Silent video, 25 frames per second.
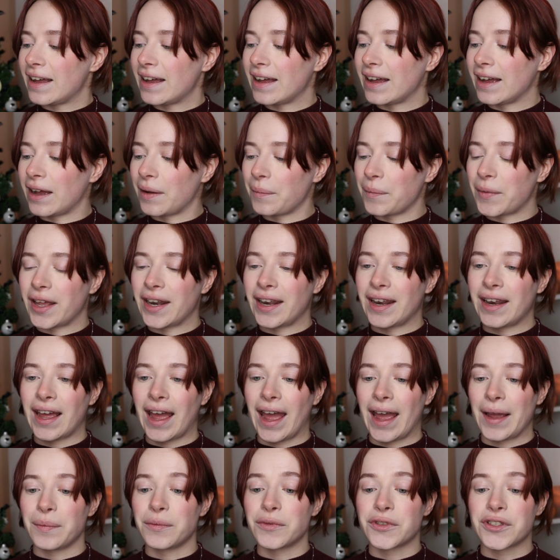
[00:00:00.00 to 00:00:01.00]
And
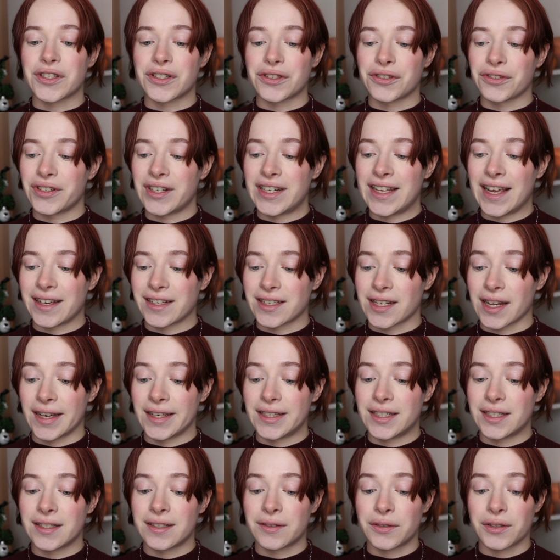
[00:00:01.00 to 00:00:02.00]
I'm just really
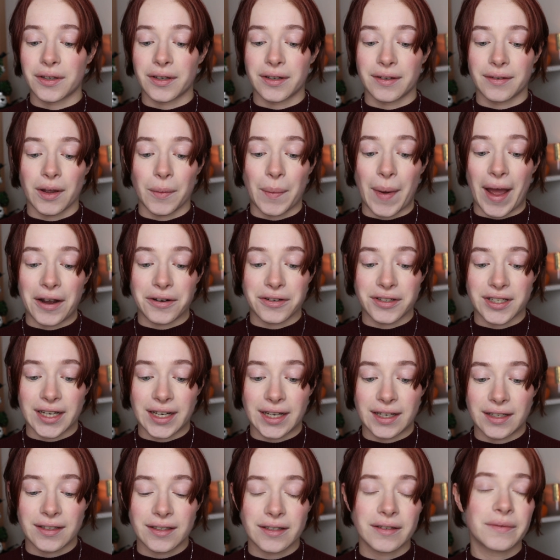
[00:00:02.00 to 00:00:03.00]
excited about
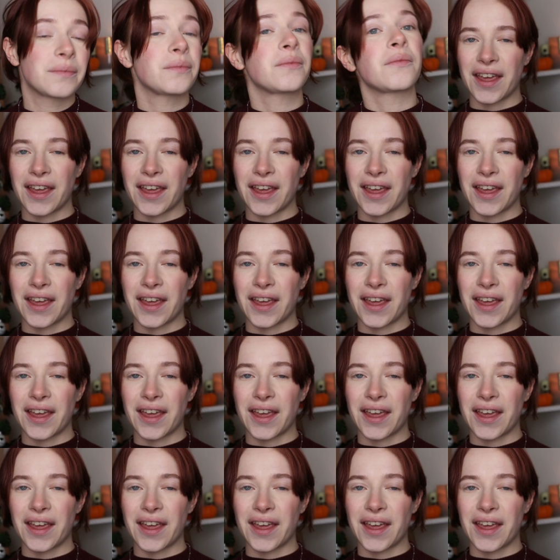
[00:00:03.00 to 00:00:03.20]
it.